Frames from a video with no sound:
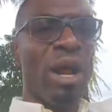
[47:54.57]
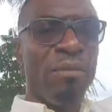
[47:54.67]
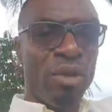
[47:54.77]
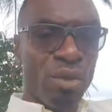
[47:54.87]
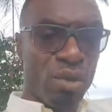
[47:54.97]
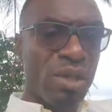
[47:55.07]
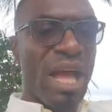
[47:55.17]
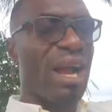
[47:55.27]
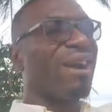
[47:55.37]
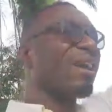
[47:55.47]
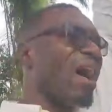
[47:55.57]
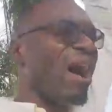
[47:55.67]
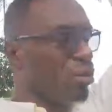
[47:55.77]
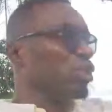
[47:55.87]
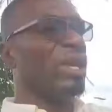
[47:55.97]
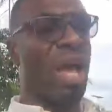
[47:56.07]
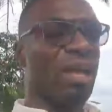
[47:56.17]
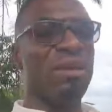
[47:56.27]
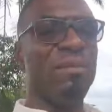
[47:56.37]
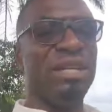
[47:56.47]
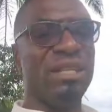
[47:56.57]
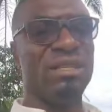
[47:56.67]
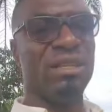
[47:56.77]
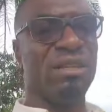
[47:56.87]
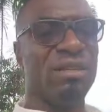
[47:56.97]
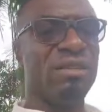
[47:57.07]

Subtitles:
I'm you tonight, crowd here immediately.